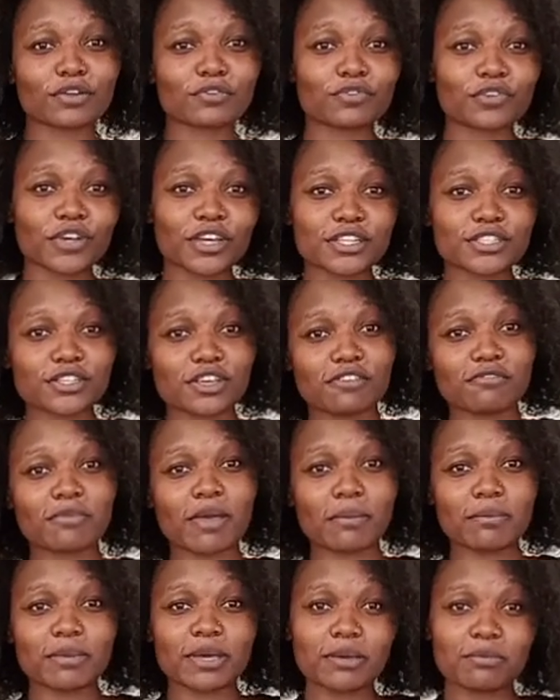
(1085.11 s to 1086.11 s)
don't forget to give
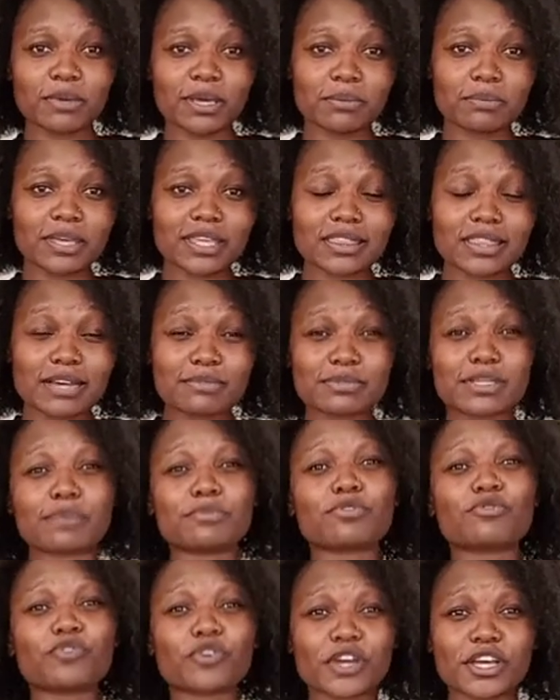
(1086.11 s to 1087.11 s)
me a big, big, big thumbs
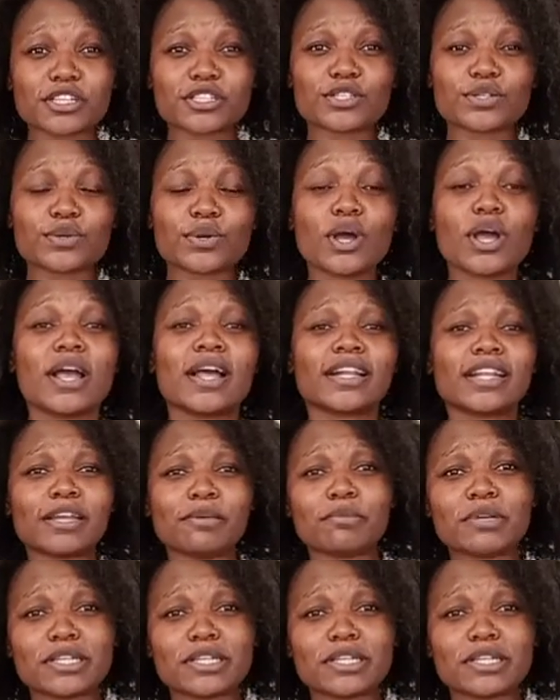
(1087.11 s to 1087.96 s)
up. Don't forget to leave